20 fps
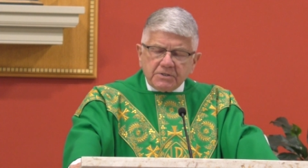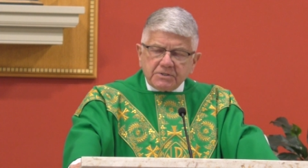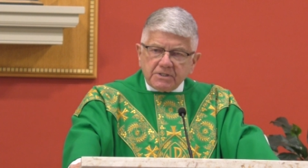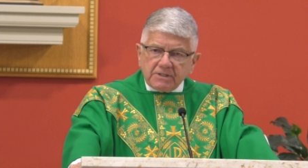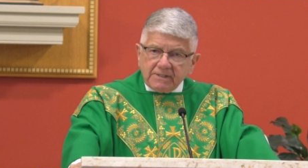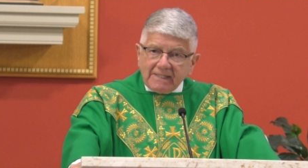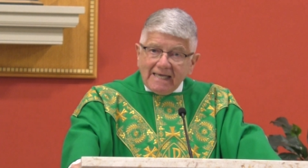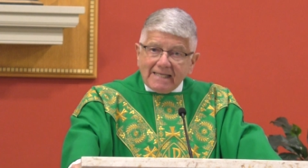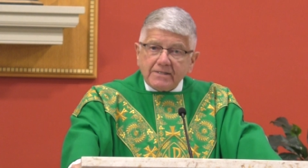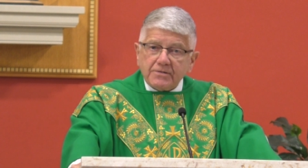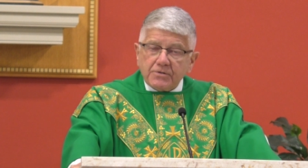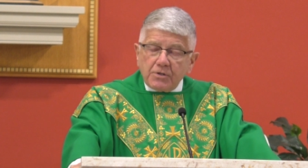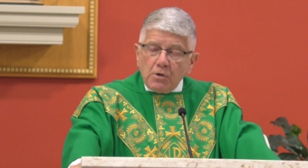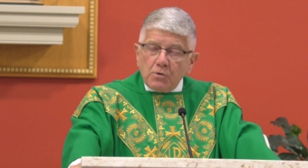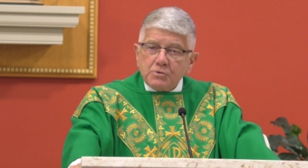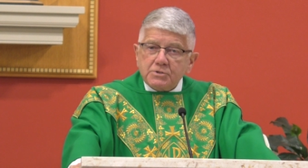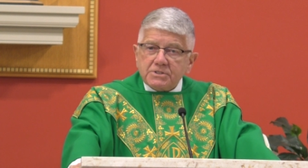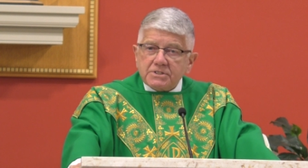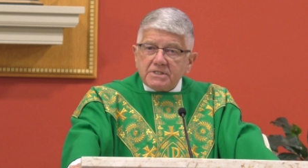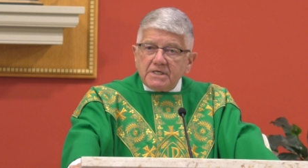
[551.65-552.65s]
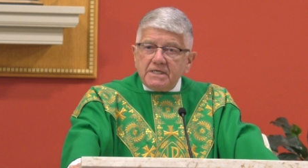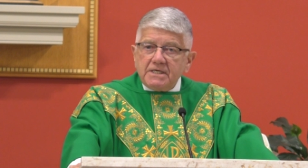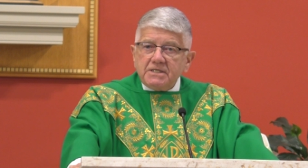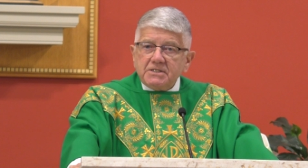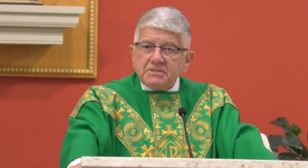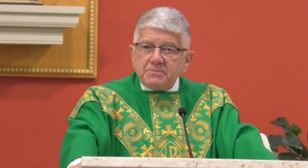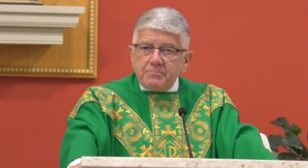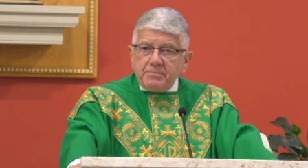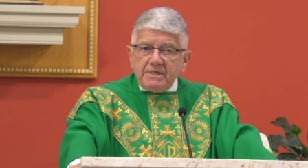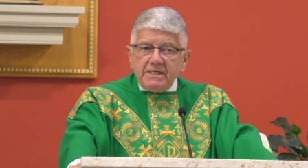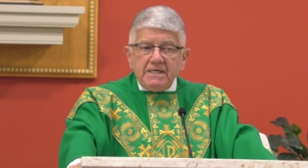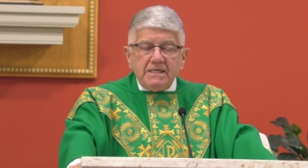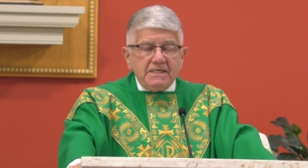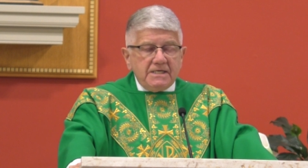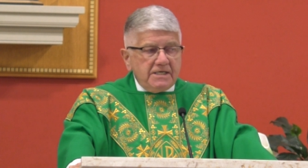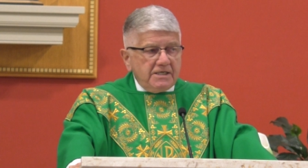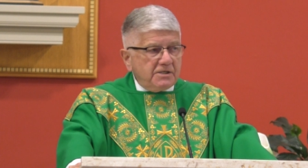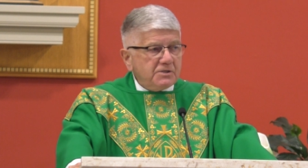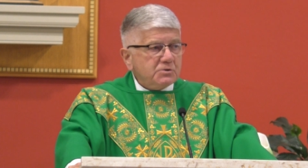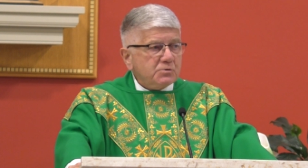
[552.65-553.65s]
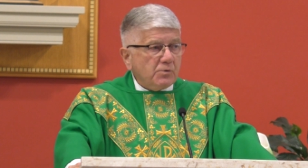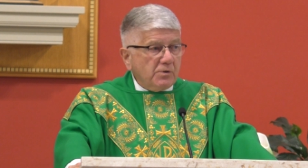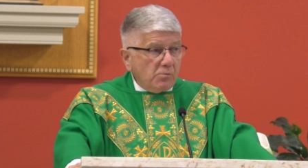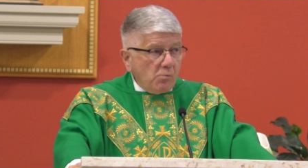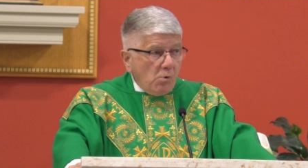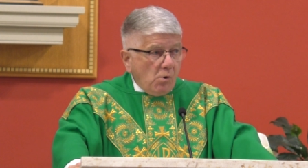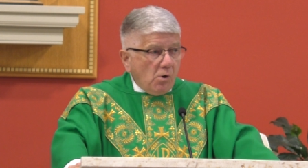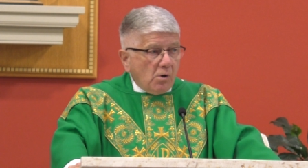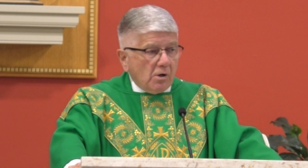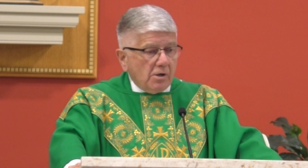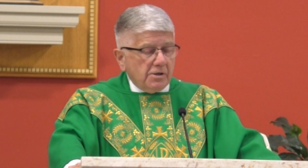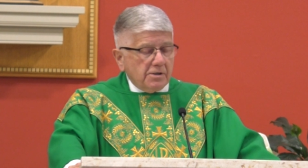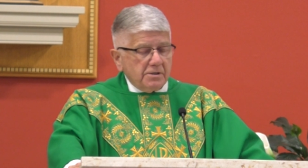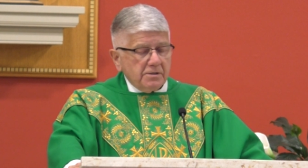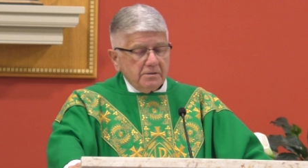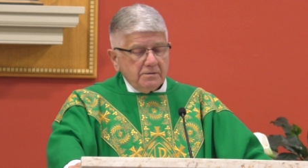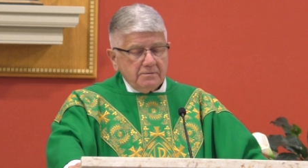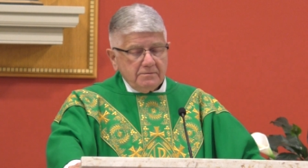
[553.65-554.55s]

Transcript: to let those things be his reward.